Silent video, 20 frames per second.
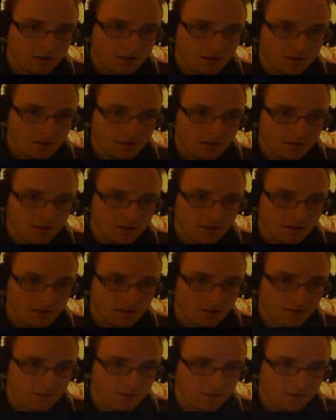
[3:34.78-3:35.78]
Teddy,
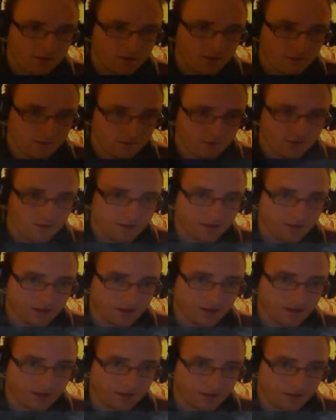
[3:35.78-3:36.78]
stop. Hey,
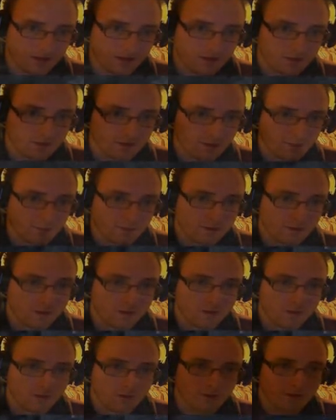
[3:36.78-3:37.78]
hey, Teddy, stop.
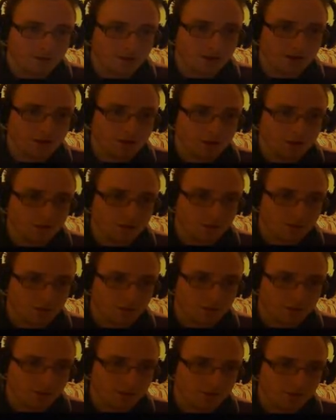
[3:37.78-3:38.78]
You're freaking out. Don't
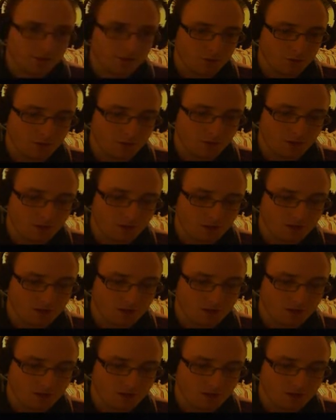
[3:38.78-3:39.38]
spaz out on me.